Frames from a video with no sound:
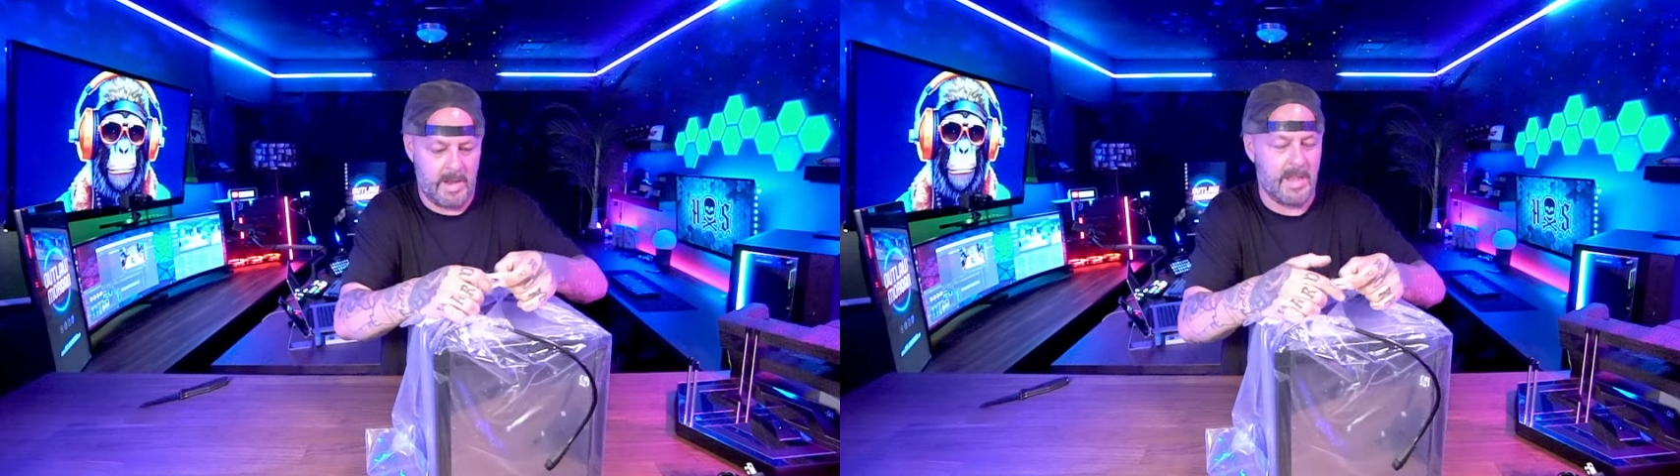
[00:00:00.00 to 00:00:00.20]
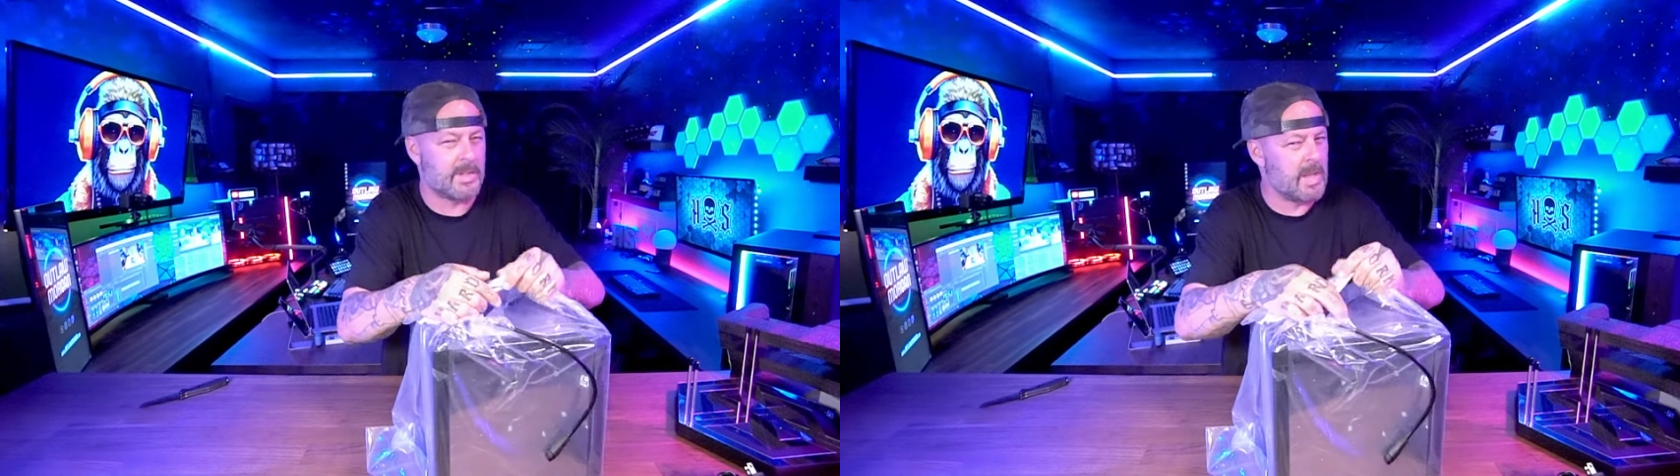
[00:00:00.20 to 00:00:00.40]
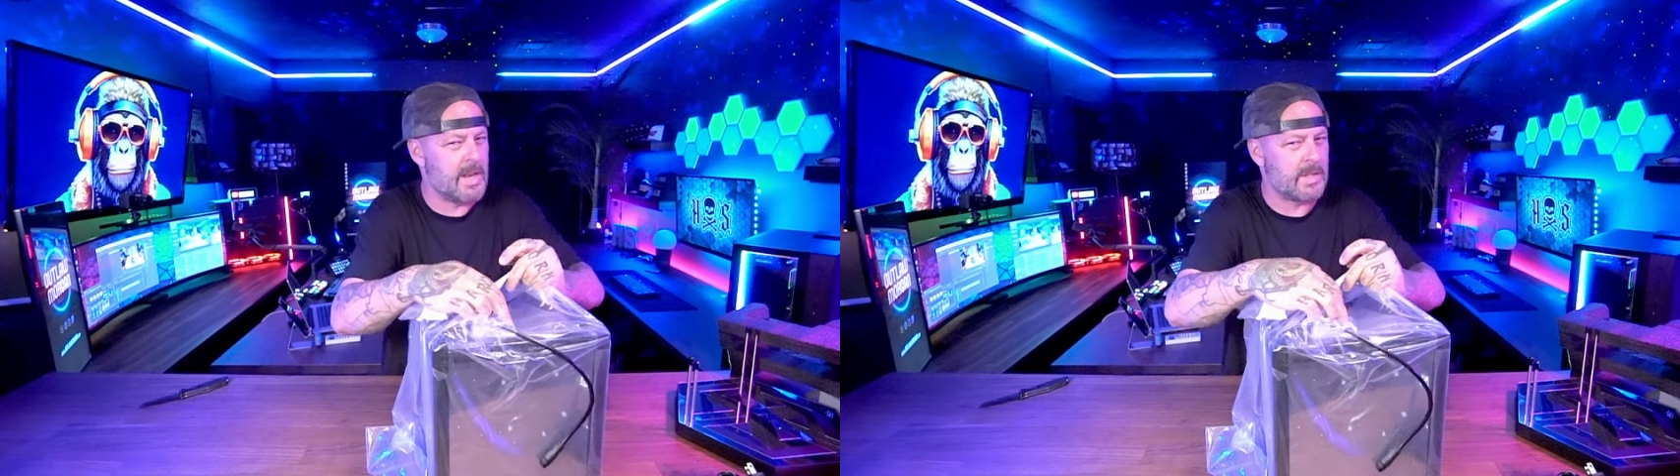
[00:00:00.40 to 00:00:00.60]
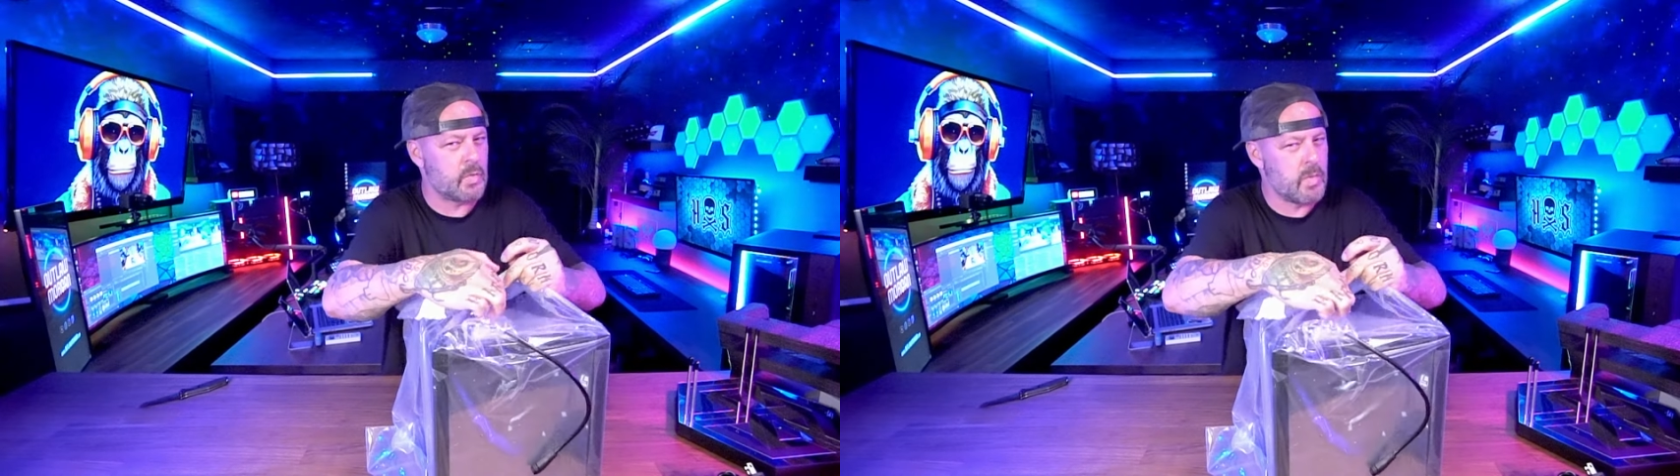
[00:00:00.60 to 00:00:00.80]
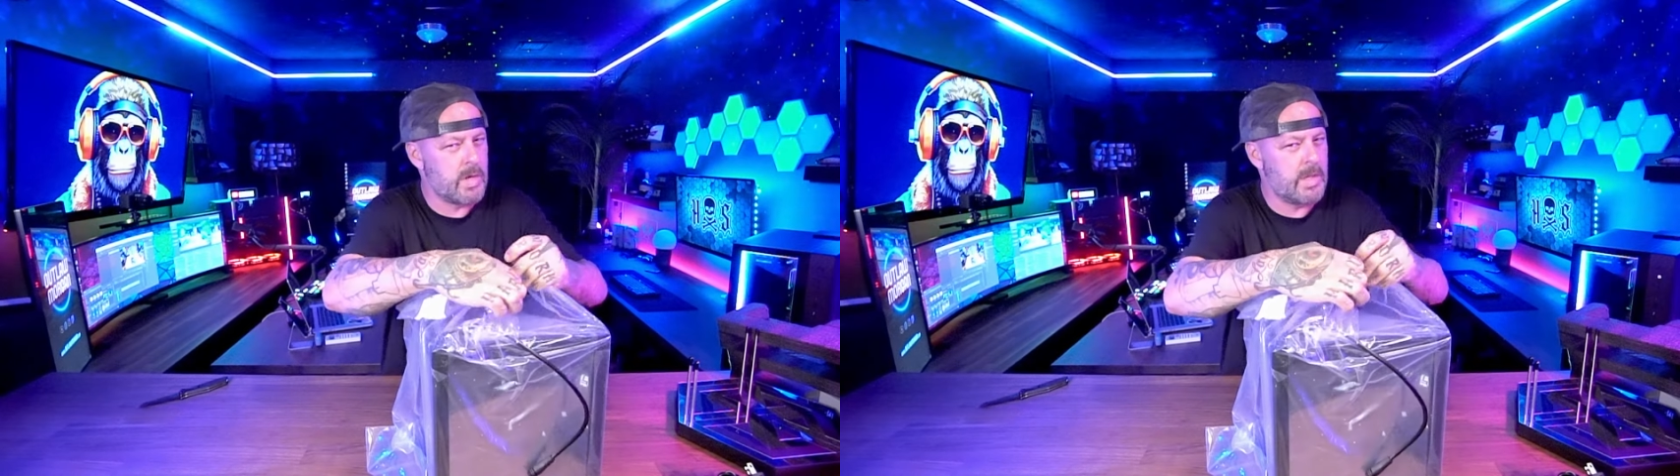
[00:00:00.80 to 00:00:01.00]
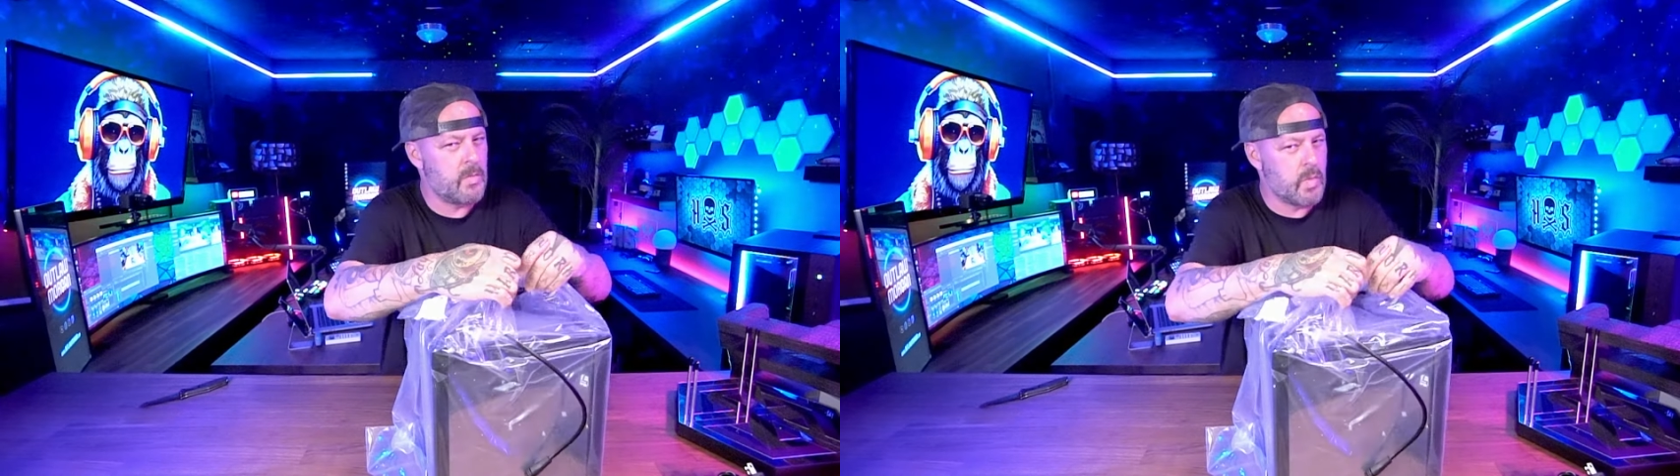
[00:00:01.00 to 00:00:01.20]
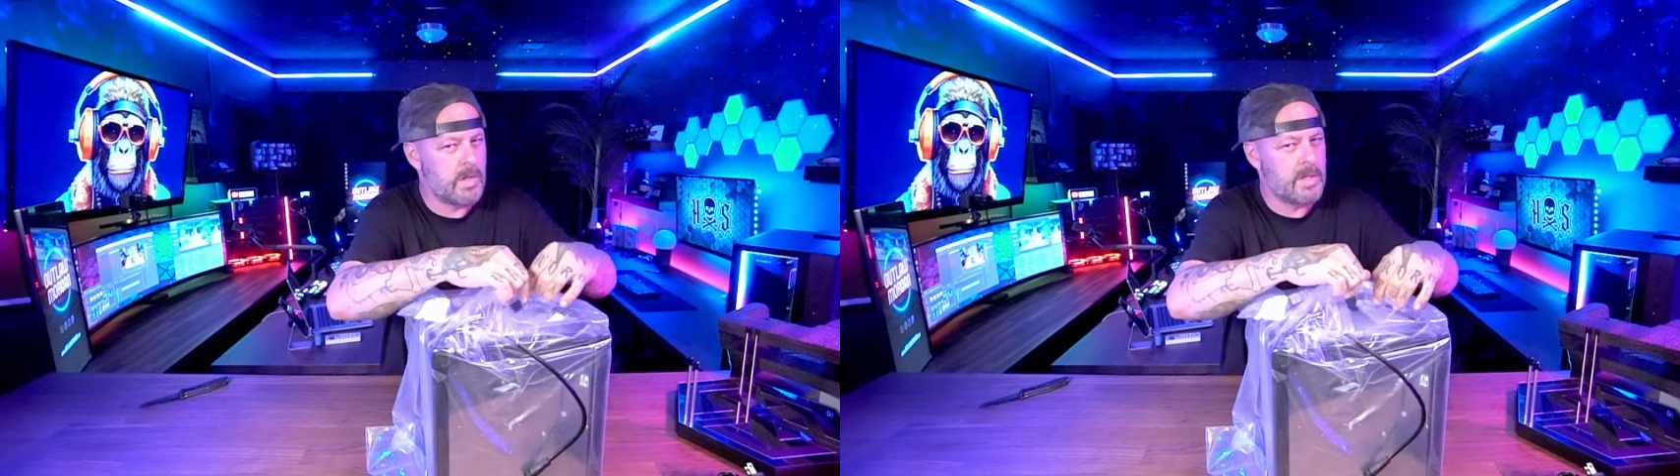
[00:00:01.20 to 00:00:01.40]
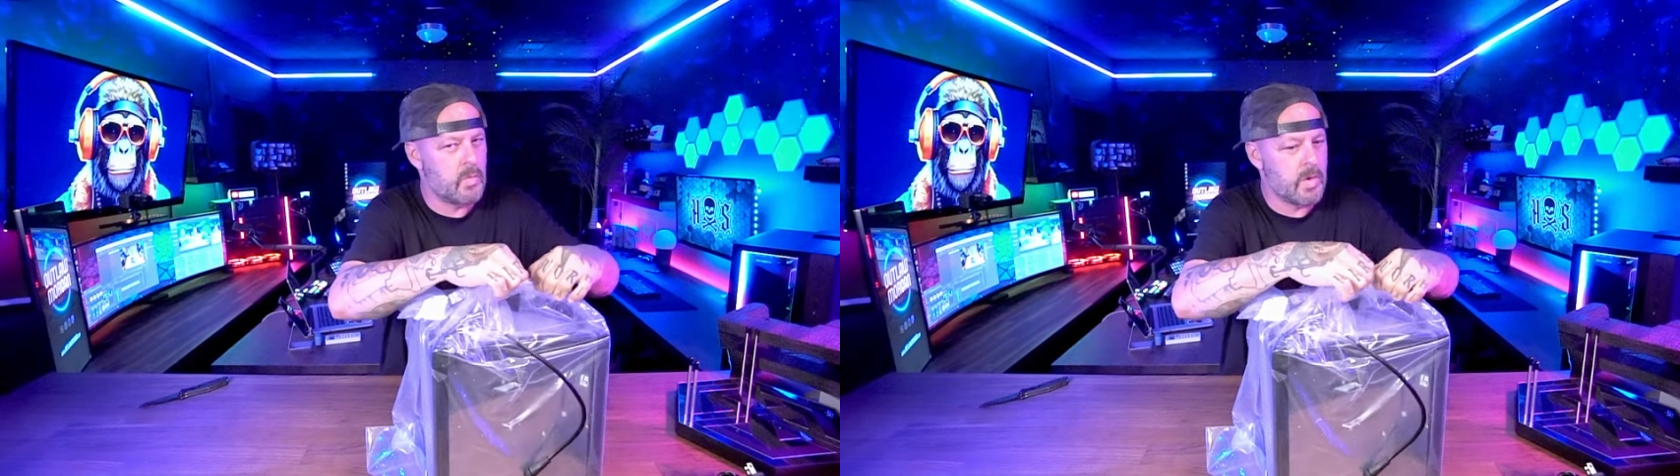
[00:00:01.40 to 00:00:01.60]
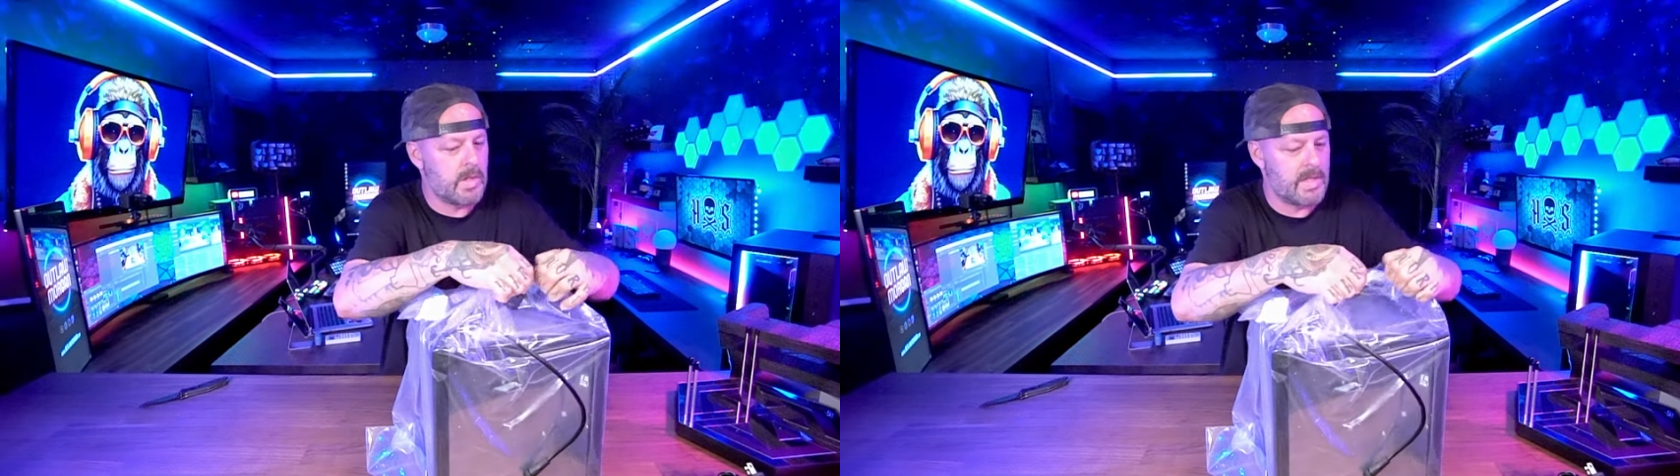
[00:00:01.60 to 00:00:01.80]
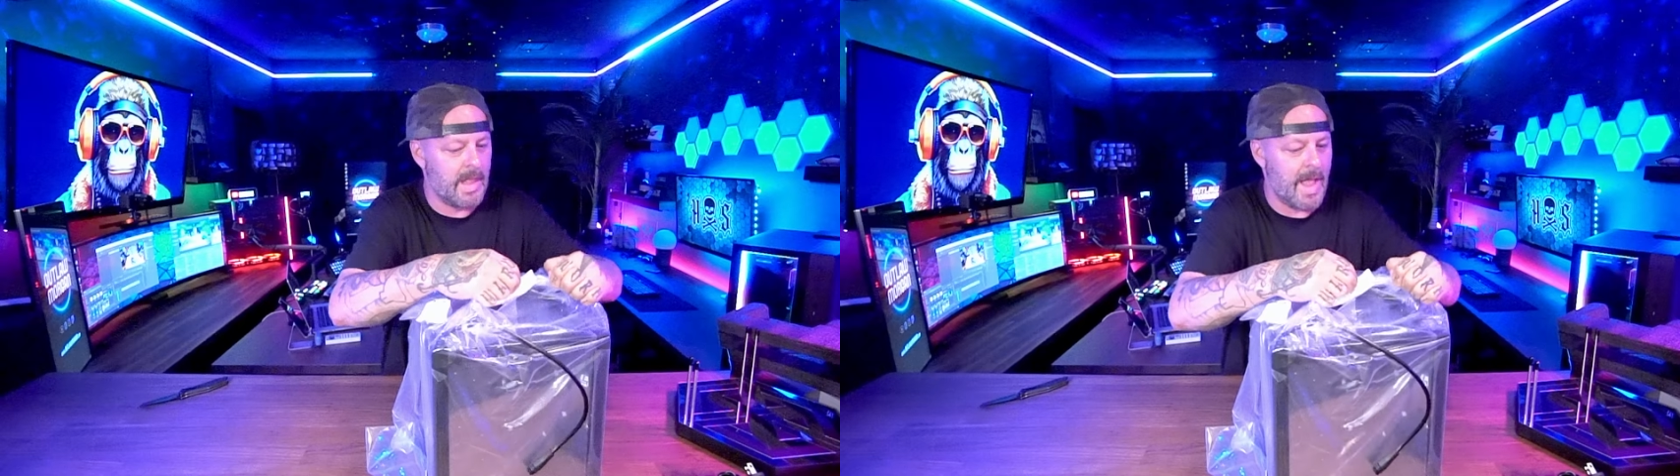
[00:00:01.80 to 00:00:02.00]
It's really, really,
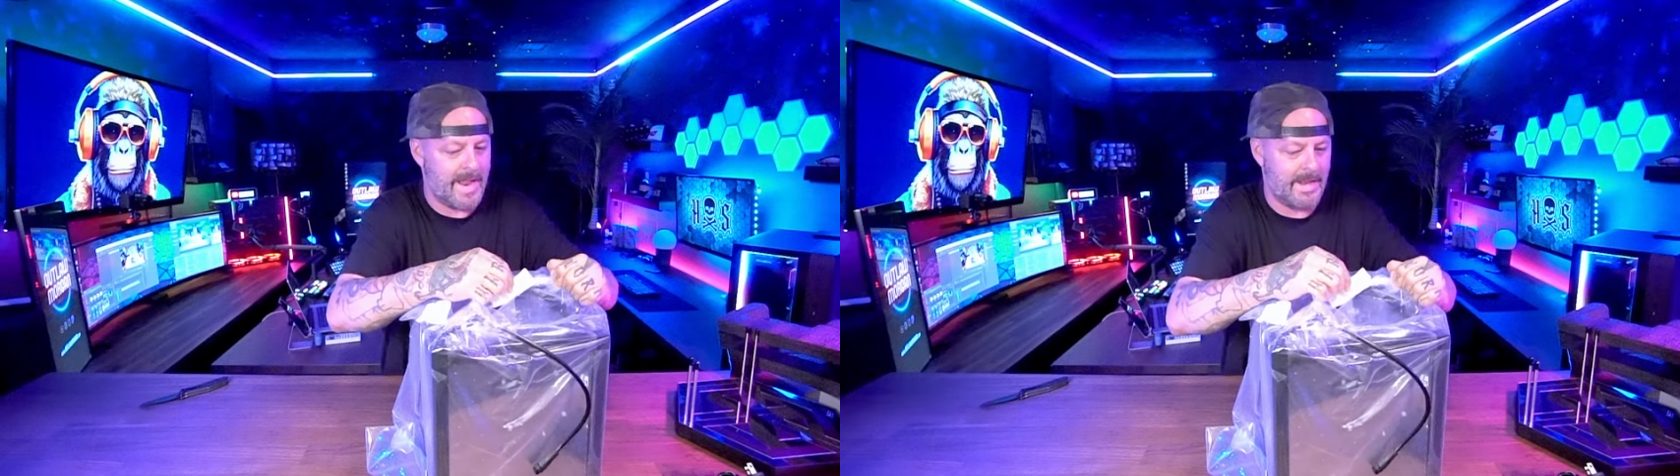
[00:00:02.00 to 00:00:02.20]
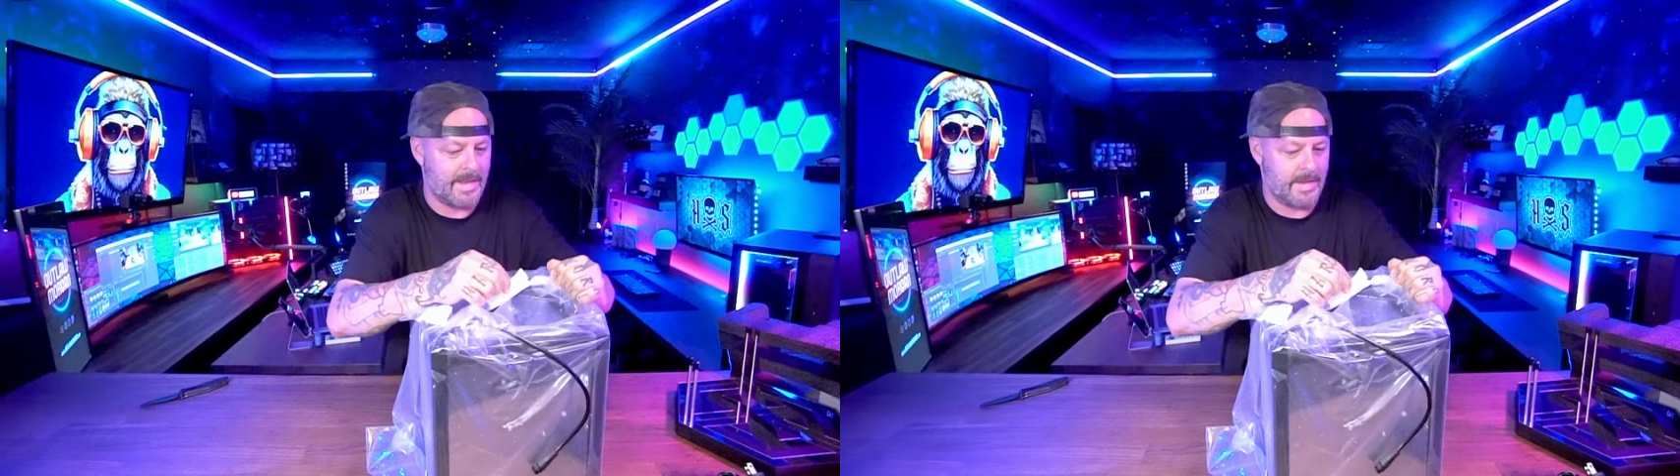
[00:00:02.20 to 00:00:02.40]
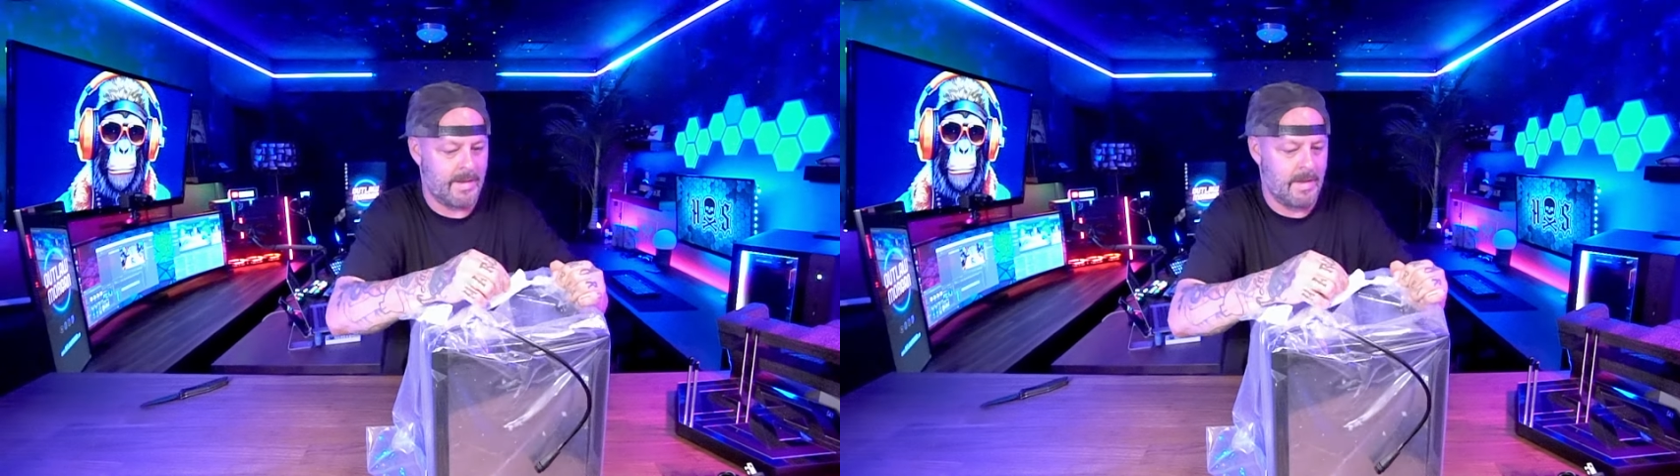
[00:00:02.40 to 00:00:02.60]
really light.